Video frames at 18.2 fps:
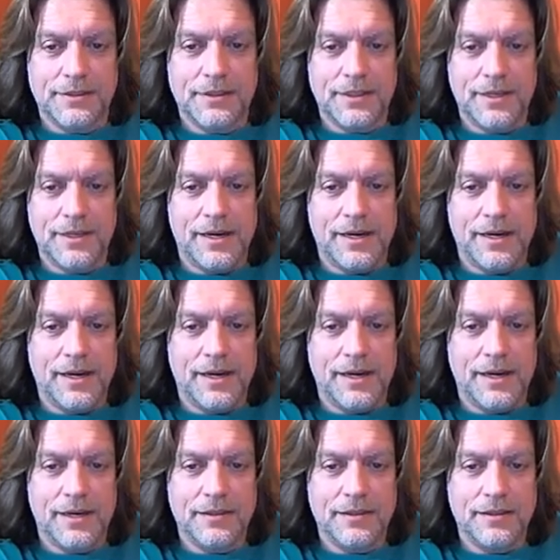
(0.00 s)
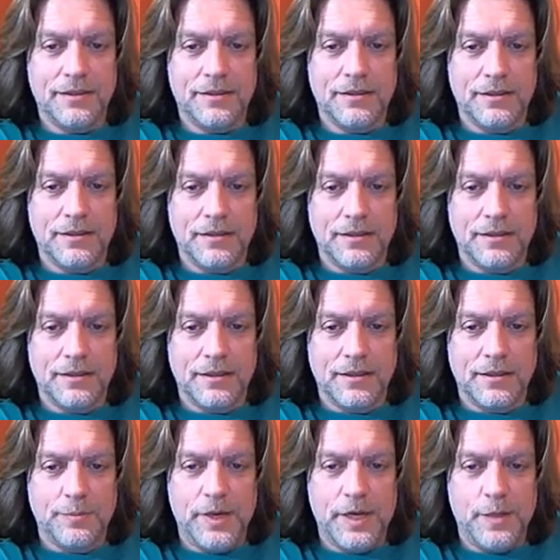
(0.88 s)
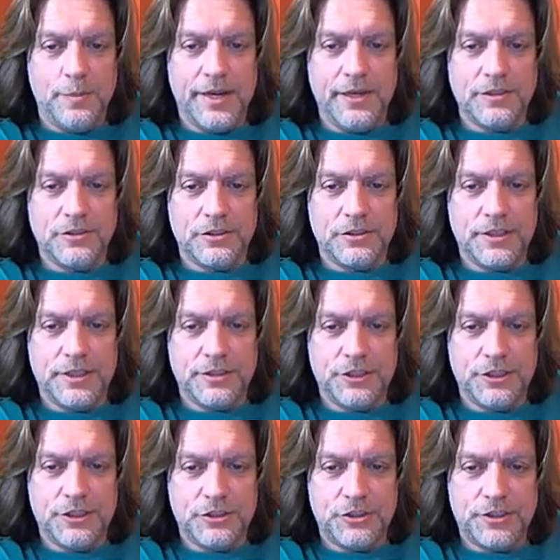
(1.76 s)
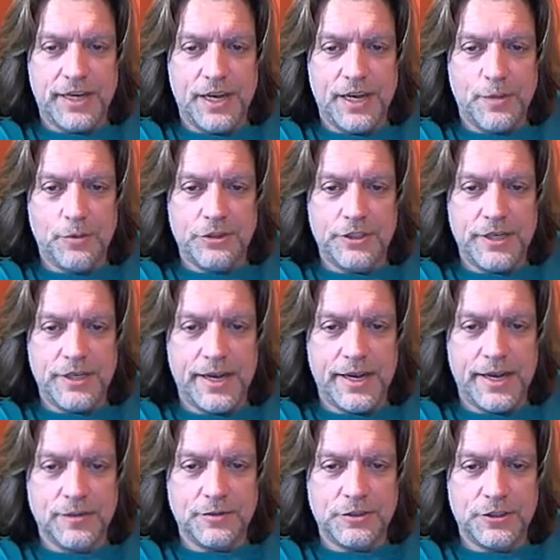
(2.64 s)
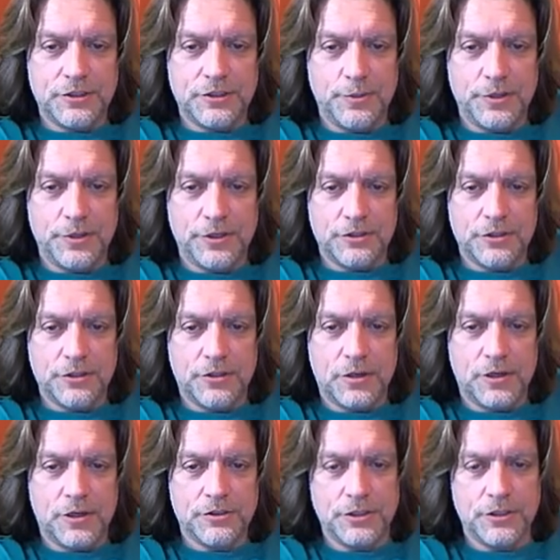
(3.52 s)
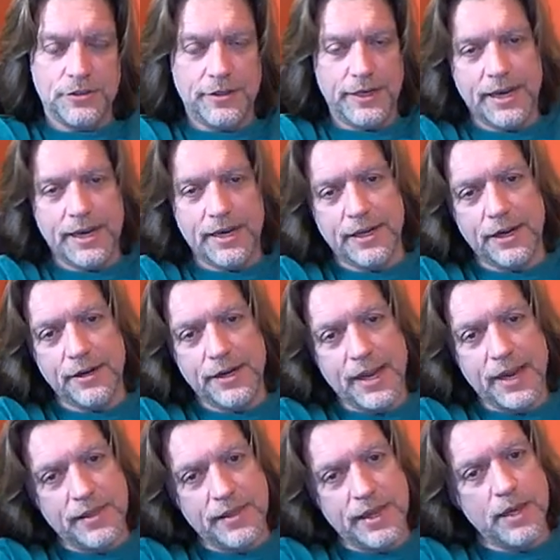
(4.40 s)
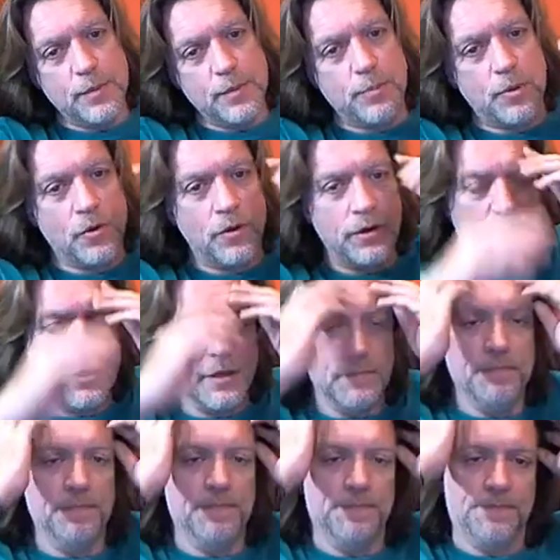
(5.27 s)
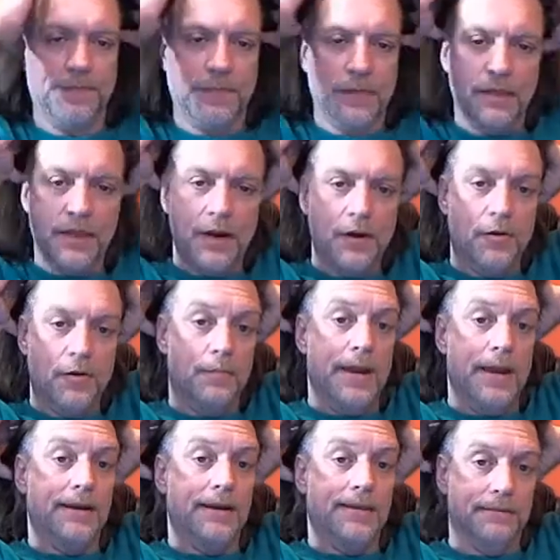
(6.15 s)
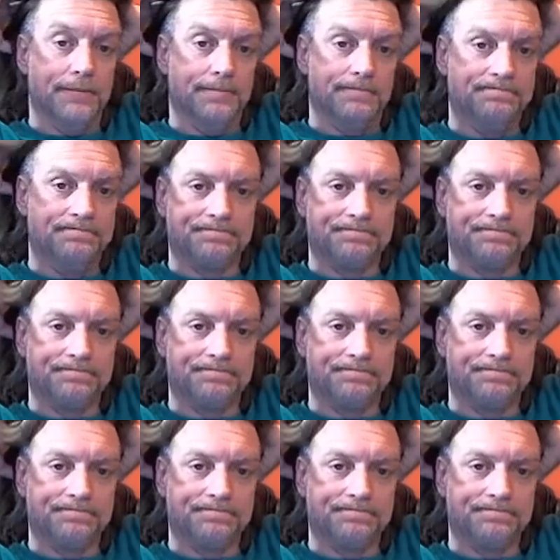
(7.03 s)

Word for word: Yeah. Pink Paisley says, did you say boutique amps distribution are also doing egg amps? Yeah, they import them. They don't make them.